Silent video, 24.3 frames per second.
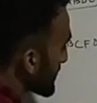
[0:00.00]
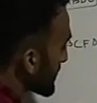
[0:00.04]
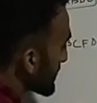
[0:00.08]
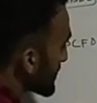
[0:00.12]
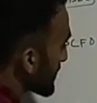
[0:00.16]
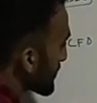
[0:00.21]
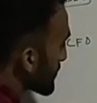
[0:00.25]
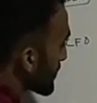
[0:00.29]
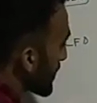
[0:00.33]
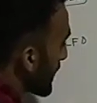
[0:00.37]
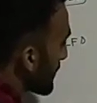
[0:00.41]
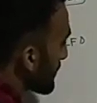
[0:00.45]
is the
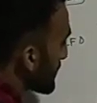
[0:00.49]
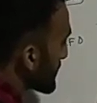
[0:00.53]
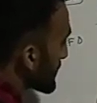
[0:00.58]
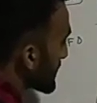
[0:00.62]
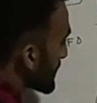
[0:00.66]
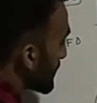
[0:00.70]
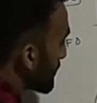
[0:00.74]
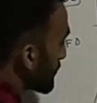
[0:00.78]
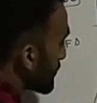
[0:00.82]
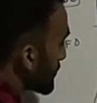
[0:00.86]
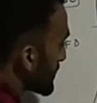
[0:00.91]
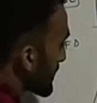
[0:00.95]

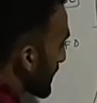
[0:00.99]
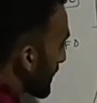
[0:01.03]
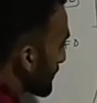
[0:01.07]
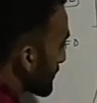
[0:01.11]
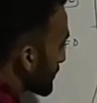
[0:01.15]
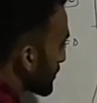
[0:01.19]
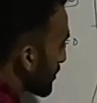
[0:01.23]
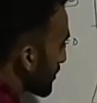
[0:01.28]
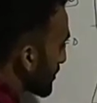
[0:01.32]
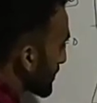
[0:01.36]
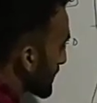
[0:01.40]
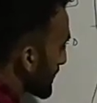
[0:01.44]
trapezium which I am
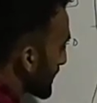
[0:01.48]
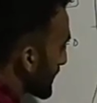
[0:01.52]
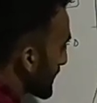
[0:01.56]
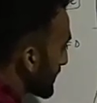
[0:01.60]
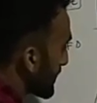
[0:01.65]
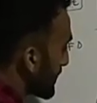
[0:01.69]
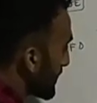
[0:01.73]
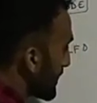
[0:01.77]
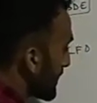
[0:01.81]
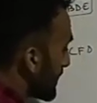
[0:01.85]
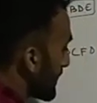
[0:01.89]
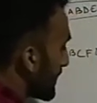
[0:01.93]

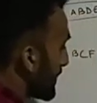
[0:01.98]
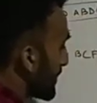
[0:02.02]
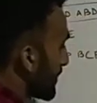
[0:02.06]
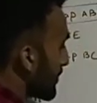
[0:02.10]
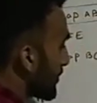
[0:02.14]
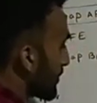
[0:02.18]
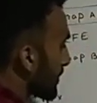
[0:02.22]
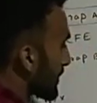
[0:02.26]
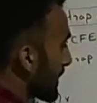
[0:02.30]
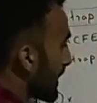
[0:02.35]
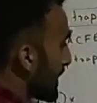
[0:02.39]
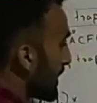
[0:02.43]
talking.
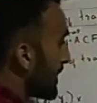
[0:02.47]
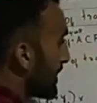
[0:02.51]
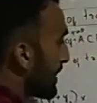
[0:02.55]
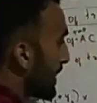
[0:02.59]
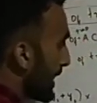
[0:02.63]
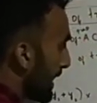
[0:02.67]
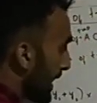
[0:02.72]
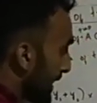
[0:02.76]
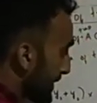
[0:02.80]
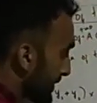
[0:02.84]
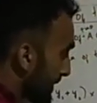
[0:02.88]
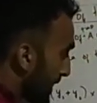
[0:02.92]
Okay,
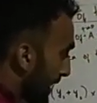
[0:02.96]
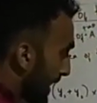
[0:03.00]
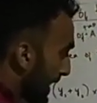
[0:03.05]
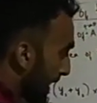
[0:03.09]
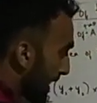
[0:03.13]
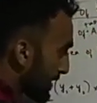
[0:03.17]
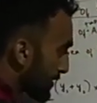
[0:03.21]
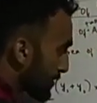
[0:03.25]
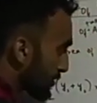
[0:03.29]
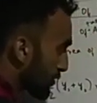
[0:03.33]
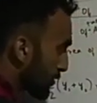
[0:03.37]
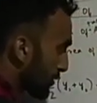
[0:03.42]
and the
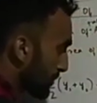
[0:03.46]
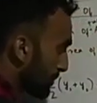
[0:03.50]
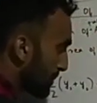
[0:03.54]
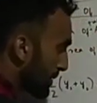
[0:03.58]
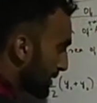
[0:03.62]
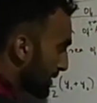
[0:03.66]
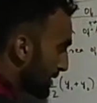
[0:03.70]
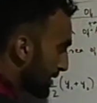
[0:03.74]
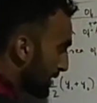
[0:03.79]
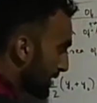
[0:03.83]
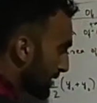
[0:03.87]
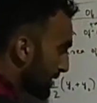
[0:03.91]
height should be
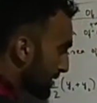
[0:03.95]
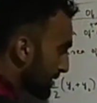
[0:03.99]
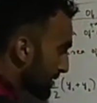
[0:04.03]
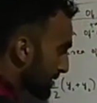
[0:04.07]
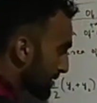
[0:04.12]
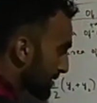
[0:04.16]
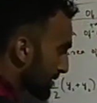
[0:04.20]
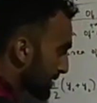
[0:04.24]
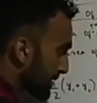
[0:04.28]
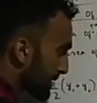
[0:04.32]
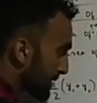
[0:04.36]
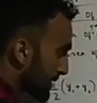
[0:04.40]

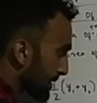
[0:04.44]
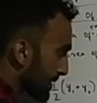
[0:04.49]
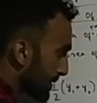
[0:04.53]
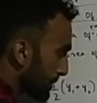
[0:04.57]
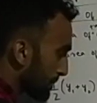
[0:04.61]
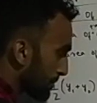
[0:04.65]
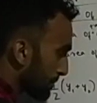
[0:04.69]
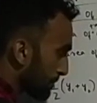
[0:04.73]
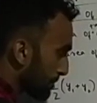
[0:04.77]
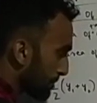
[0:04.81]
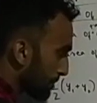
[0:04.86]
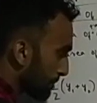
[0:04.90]
this.
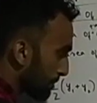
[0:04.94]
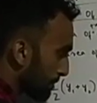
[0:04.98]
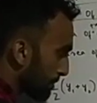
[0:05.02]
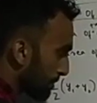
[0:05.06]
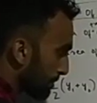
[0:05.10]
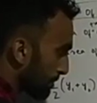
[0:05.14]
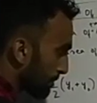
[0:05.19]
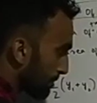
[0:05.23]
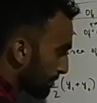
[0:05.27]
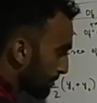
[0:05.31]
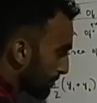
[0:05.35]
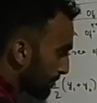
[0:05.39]

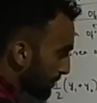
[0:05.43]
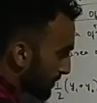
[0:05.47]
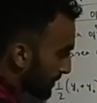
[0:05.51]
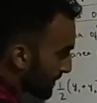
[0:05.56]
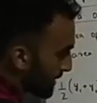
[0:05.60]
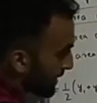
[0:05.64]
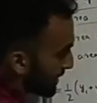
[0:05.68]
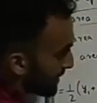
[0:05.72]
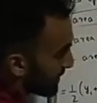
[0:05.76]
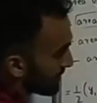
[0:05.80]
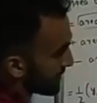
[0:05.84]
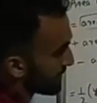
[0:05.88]

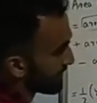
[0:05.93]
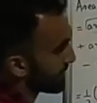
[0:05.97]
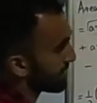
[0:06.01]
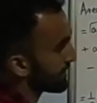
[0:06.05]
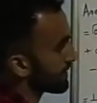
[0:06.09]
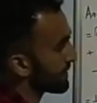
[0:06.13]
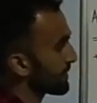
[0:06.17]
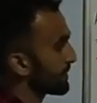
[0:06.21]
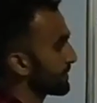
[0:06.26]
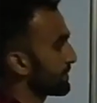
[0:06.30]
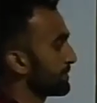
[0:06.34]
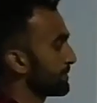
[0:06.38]

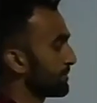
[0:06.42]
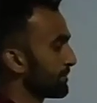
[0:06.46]
This.